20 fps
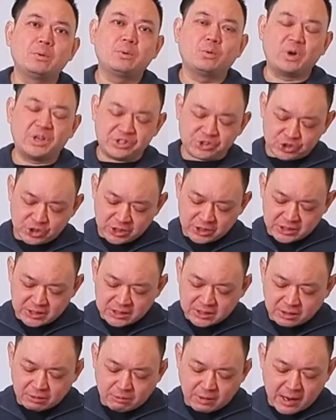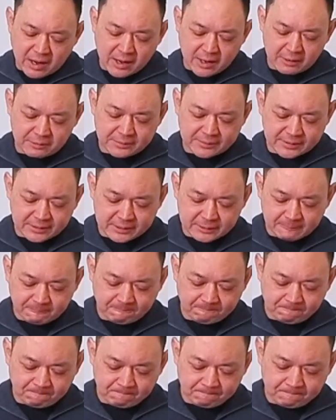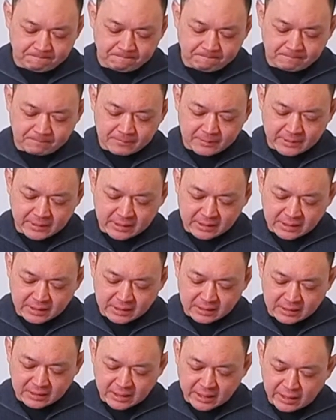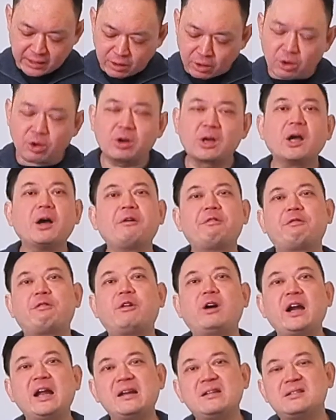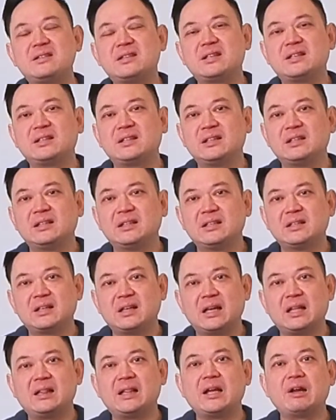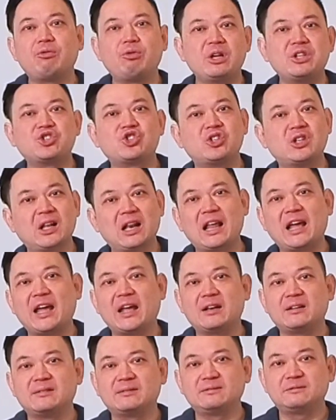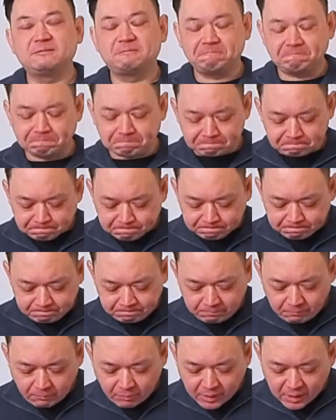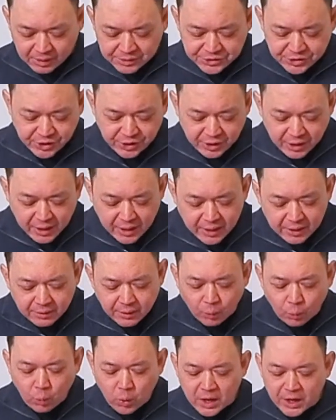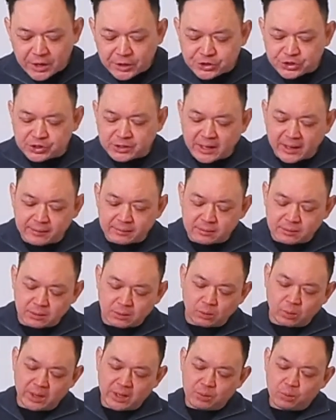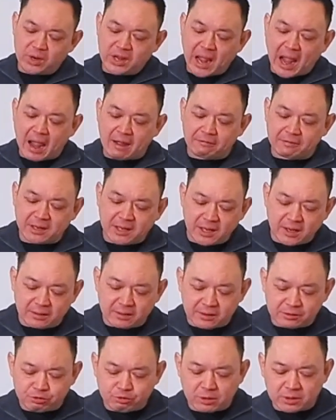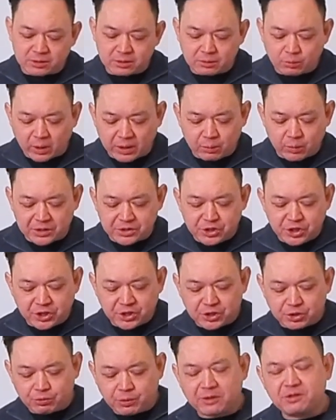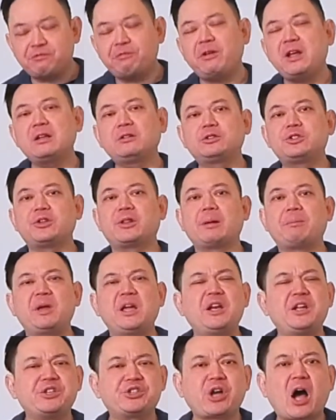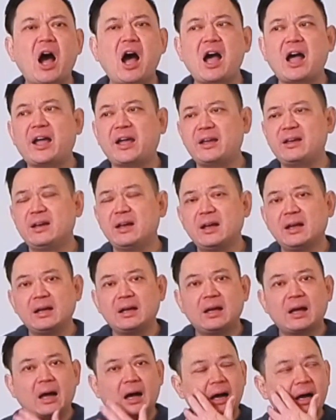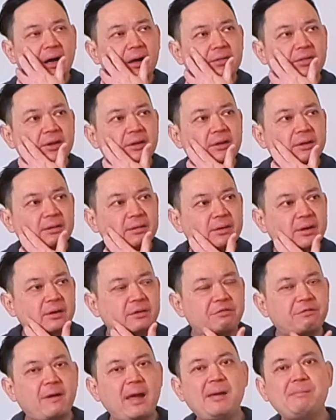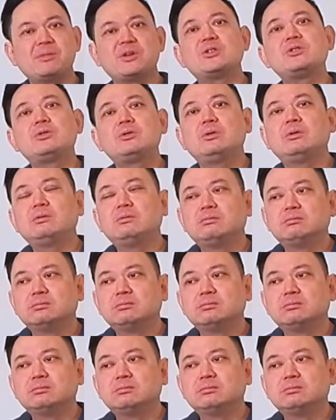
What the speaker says: When Jesus arrives, they're no longer afraid, and they reach the land. See, the words that we have here, when Jesus revealed to them, "It is I," the famous